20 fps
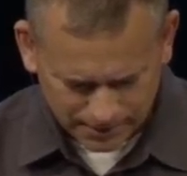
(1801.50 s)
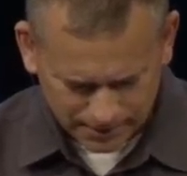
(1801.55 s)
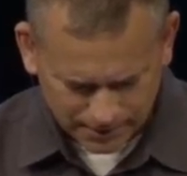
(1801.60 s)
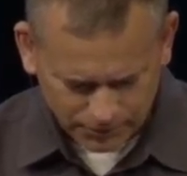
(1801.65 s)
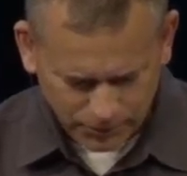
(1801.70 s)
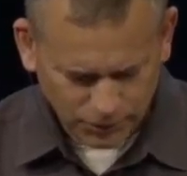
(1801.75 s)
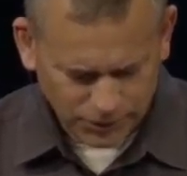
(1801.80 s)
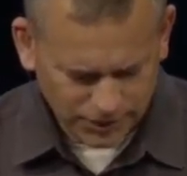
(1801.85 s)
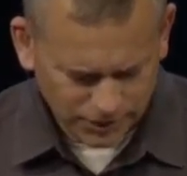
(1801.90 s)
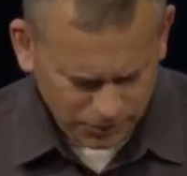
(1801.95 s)

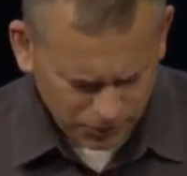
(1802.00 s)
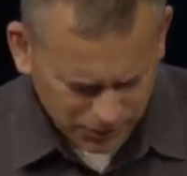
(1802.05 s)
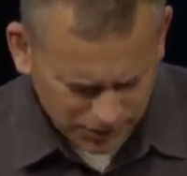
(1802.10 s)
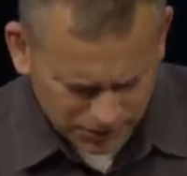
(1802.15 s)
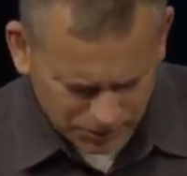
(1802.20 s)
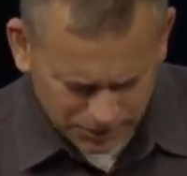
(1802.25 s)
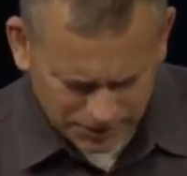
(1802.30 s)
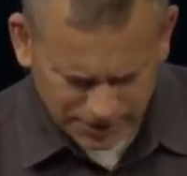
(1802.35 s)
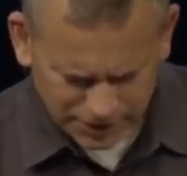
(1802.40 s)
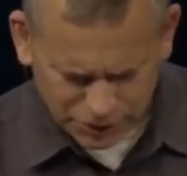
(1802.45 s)
And folks,
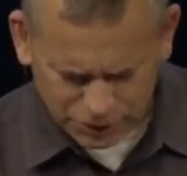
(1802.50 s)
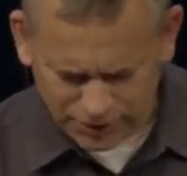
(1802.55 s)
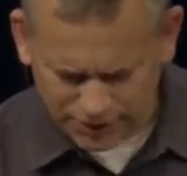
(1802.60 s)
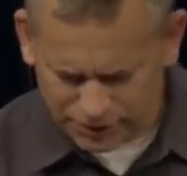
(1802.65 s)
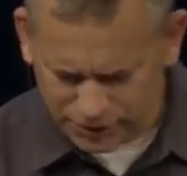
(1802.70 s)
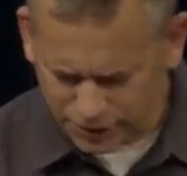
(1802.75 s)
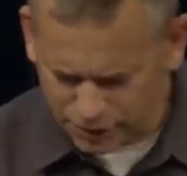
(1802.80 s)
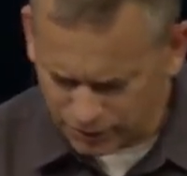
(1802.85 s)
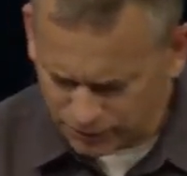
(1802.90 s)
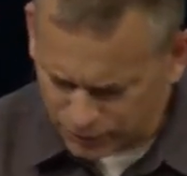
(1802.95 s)
what's interesting
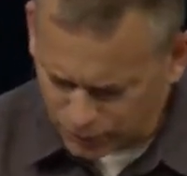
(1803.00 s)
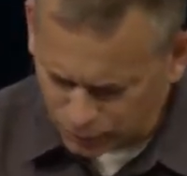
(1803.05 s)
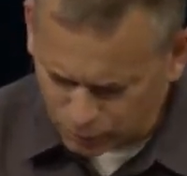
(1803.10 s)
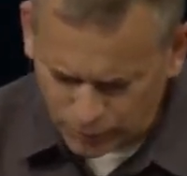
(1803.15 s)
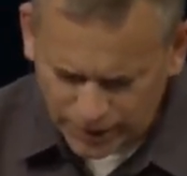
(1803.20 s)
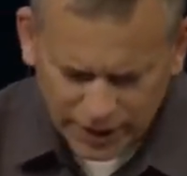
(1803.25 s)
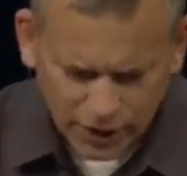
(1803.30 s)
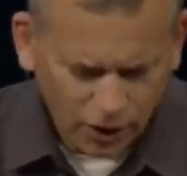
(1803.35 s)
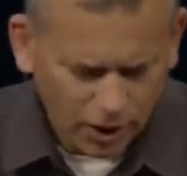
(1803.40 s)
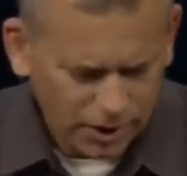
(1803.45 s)
too, if you
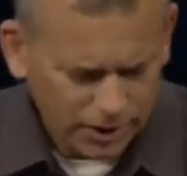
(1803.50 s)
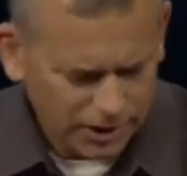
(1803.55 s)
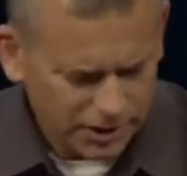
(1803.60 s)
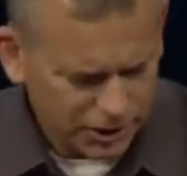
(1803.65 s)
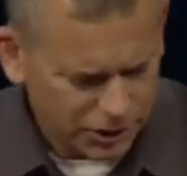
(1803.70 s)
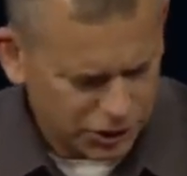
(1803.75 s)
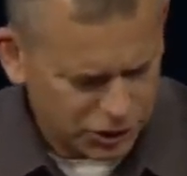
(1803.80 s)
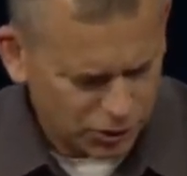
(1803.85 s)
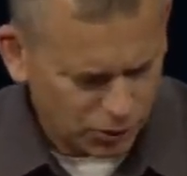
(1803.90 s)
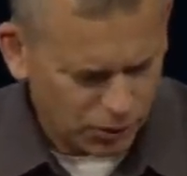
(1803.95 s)
read on in the
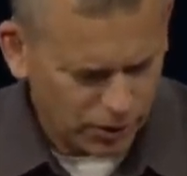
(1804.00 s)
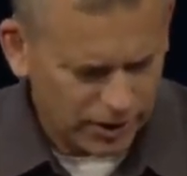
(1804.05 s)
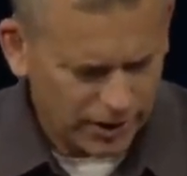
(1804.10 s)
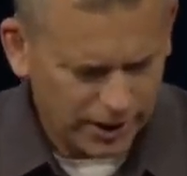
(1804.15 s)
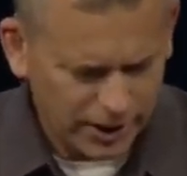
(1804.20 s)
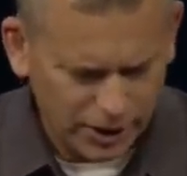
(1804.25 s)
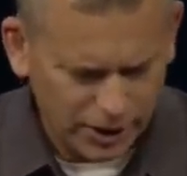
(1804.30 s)
story, and I'd